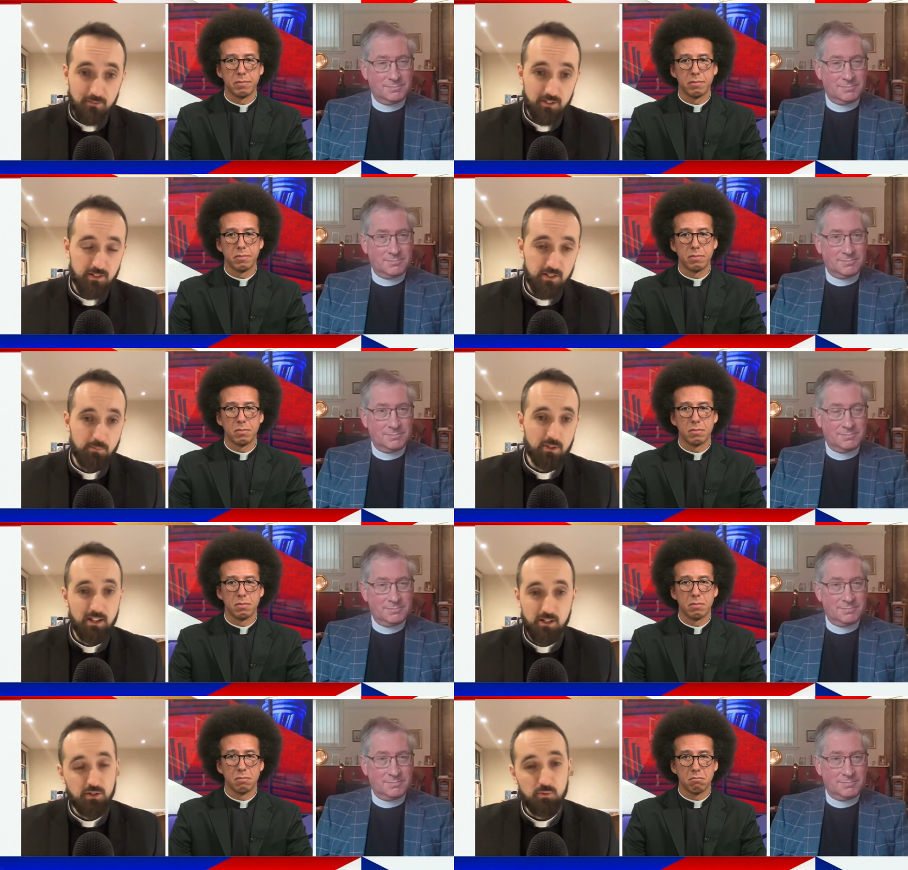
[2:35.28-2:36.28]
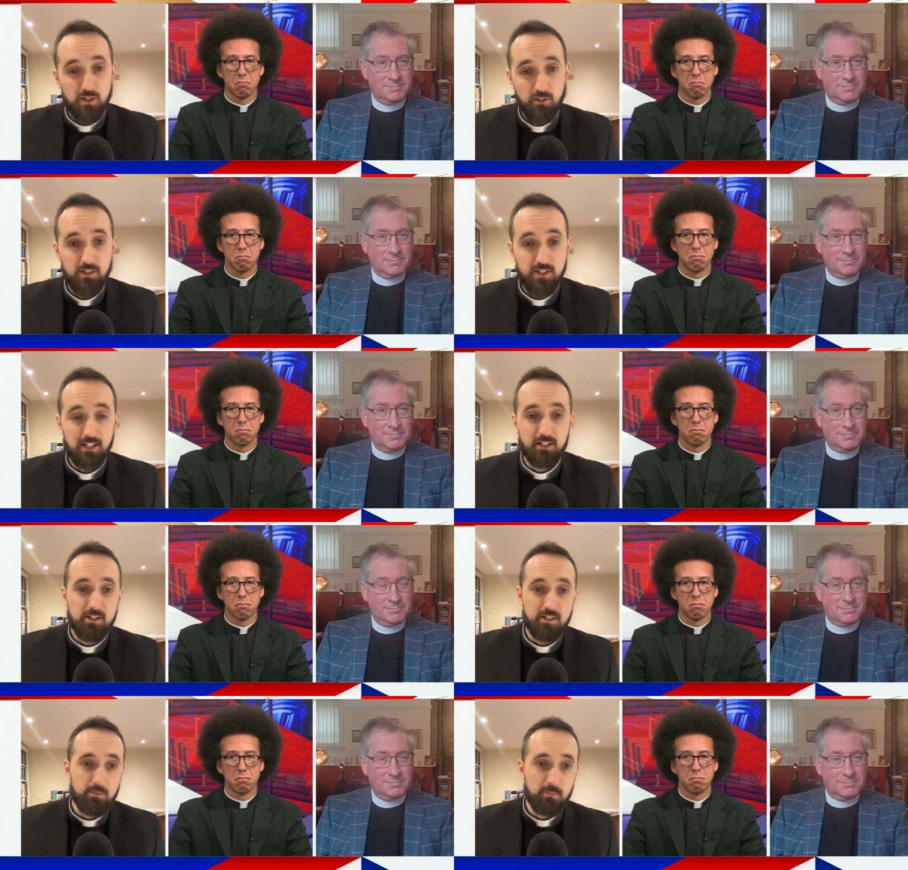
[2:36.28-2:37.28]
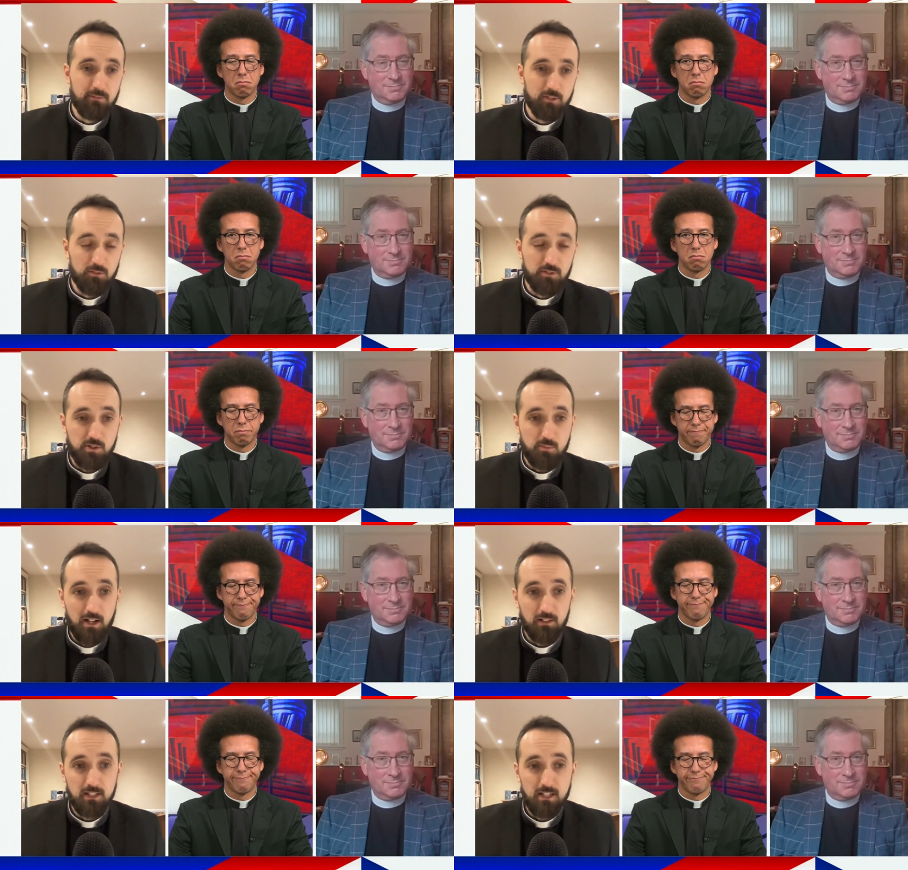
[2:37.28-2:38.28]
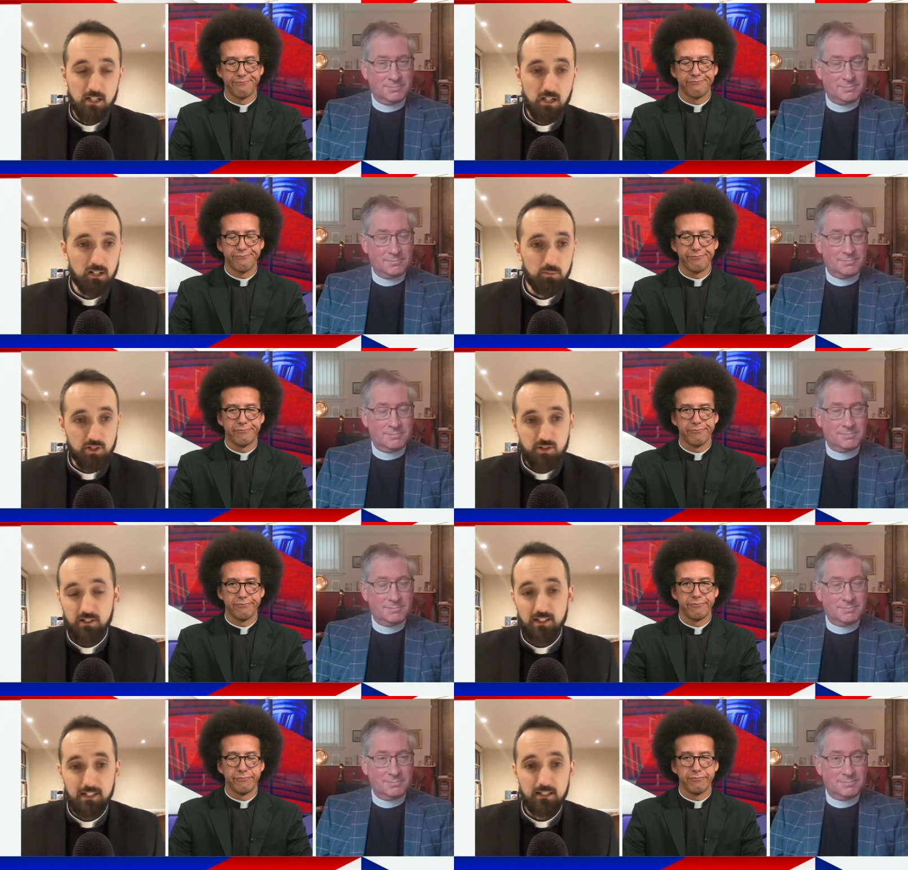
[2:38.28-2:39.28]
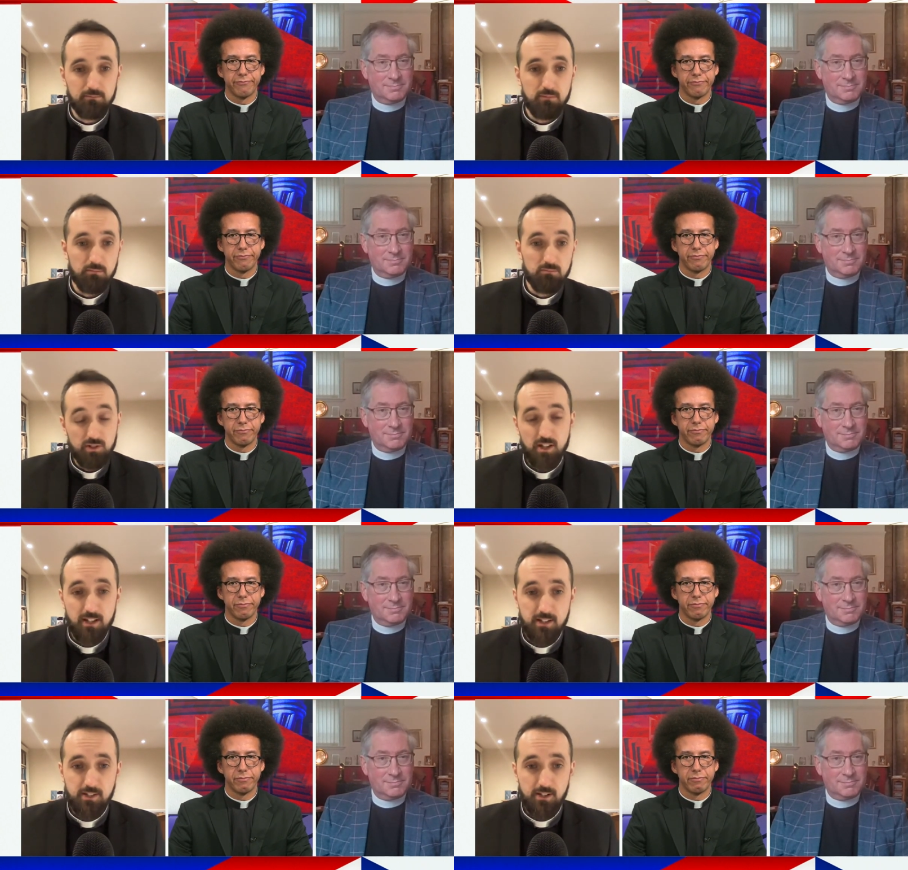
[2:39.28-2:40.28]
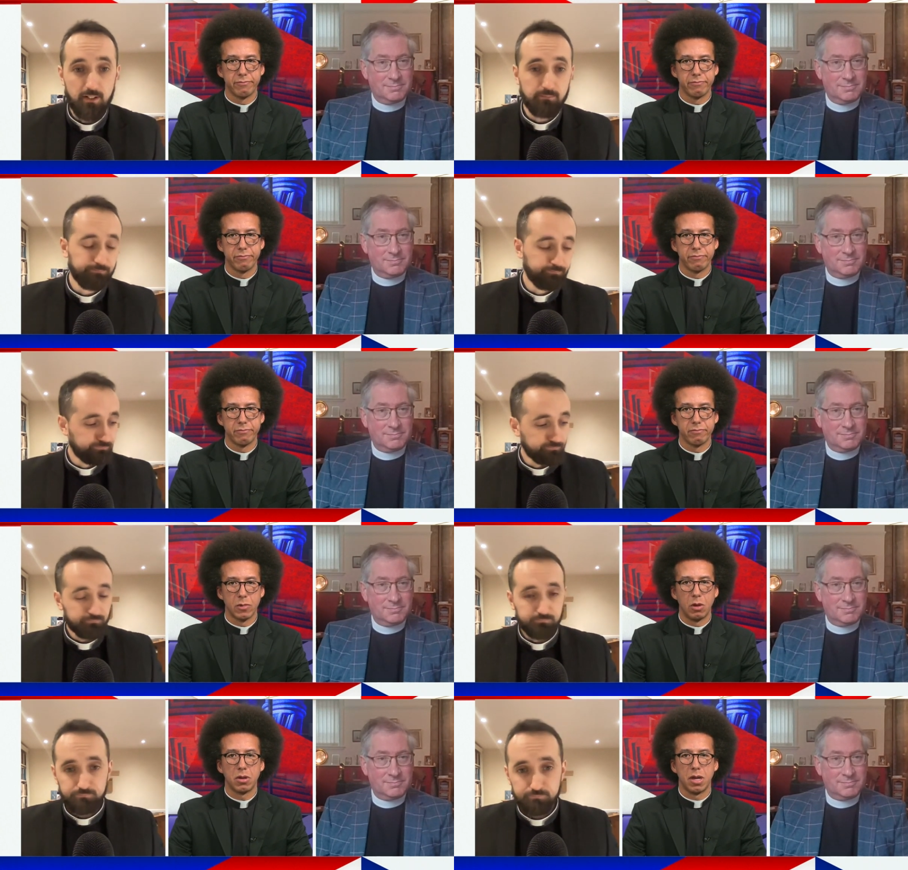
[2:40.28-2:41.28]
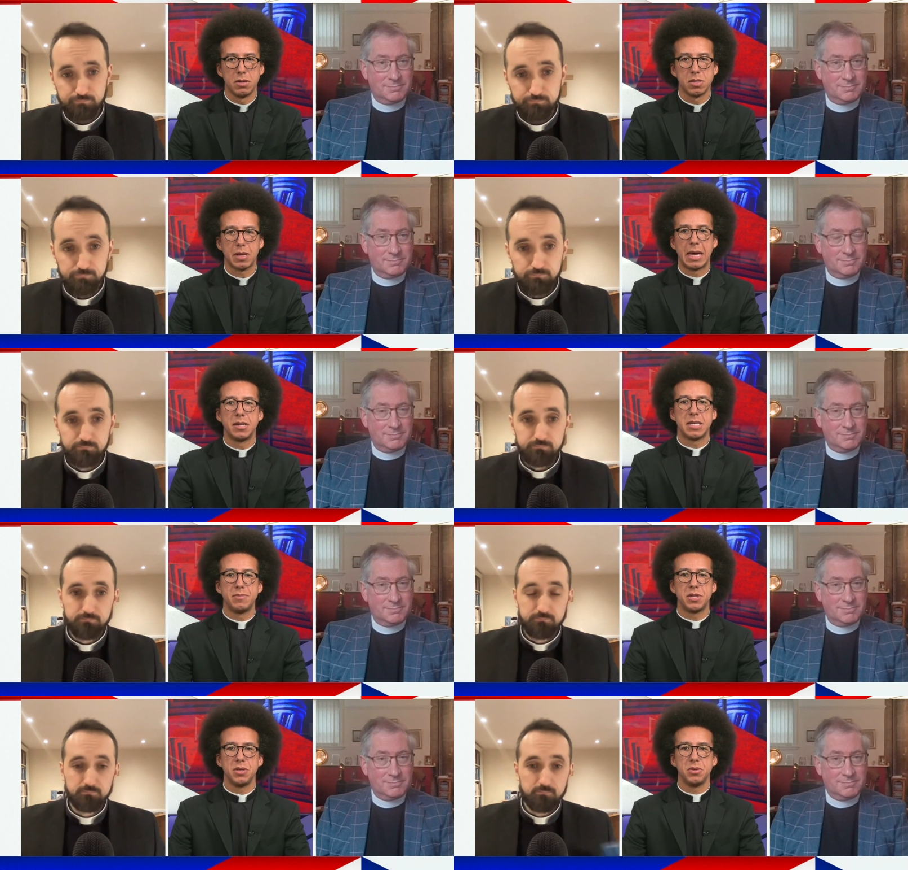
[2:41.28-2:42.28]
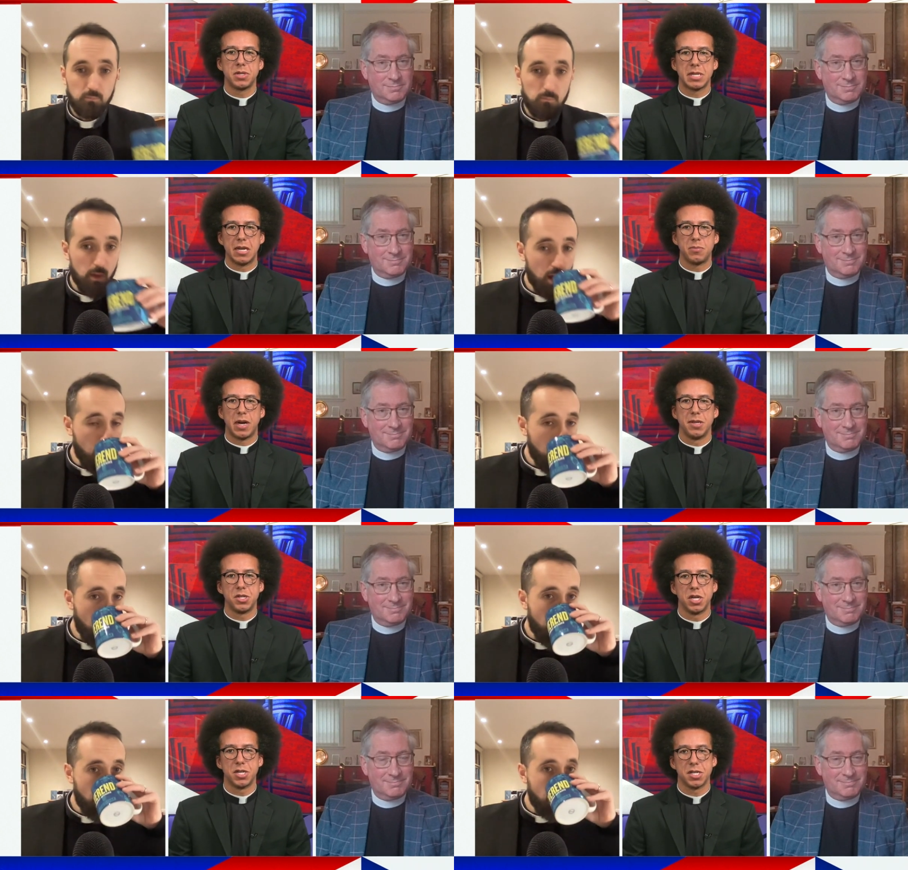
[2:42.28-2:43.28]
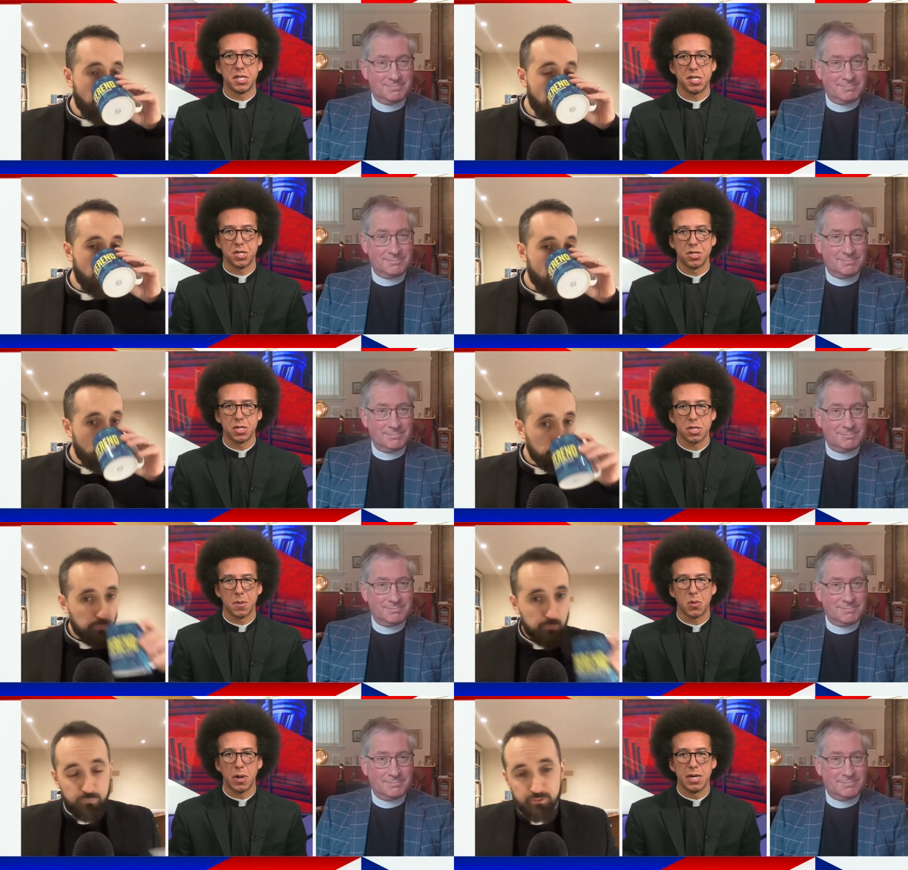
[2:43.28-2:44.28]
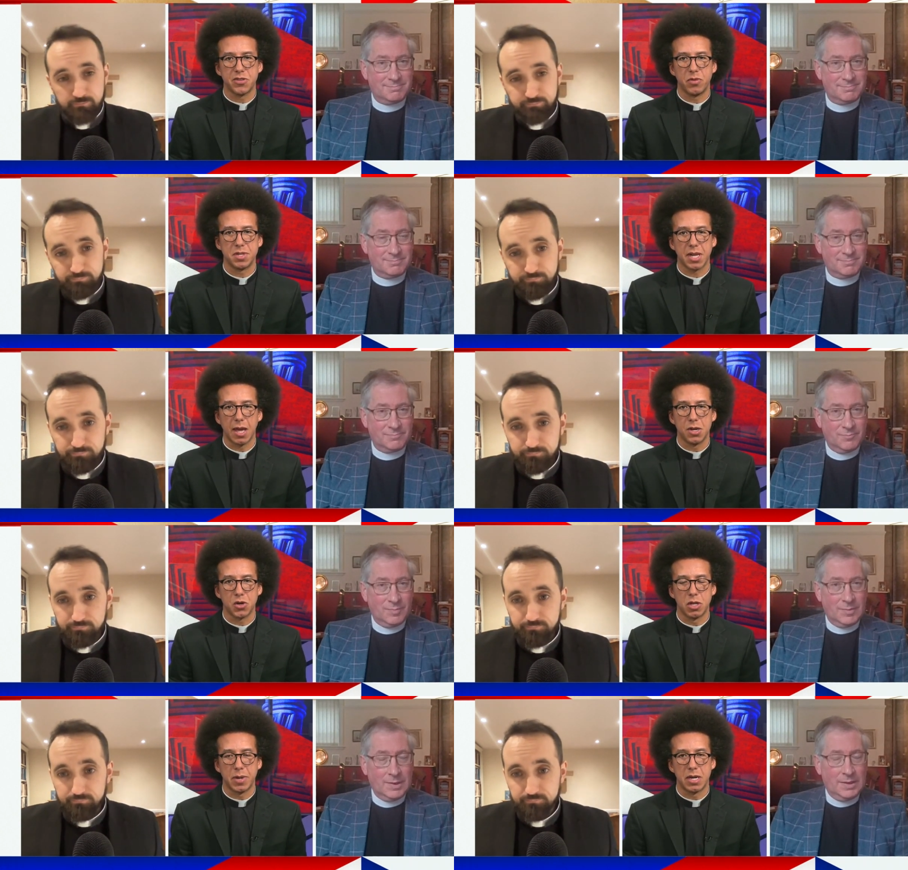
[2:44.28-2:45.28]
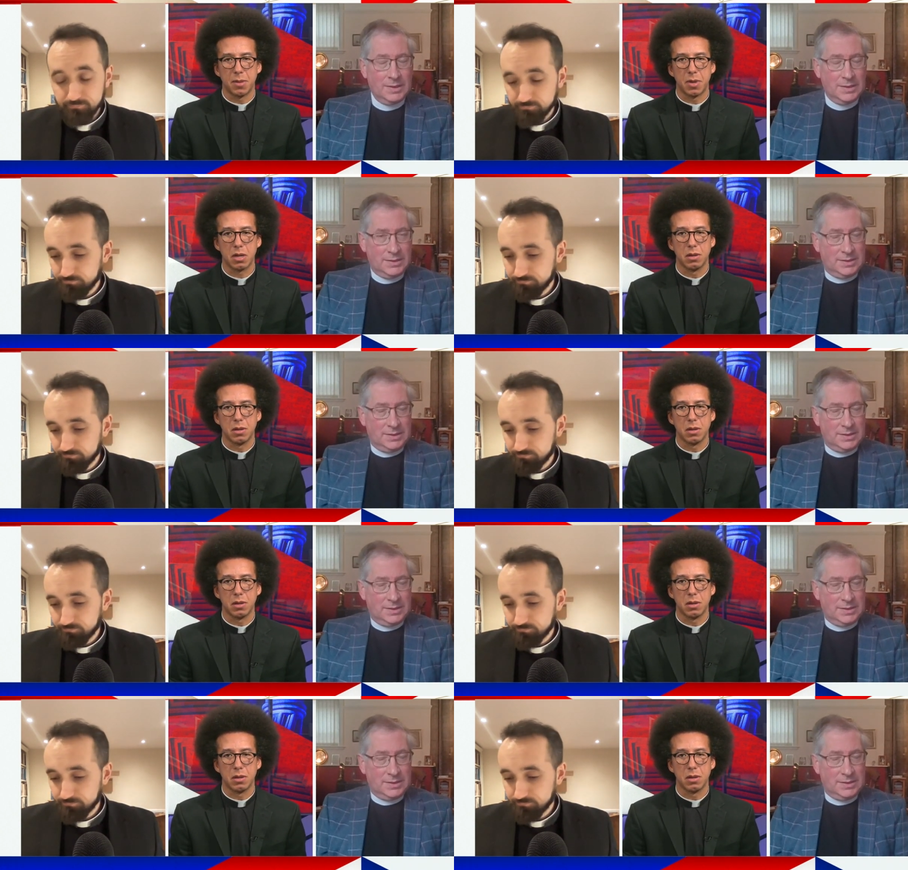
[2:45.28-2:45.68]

Speaker 1: evidence but then there's also the silliness that's been involved as well, uh, which clearly uh, was unnecessary.
Speaker 2: Okay. So, Canon Tim, do you stand by the church's decision to stop choirs from singing during the pandemic?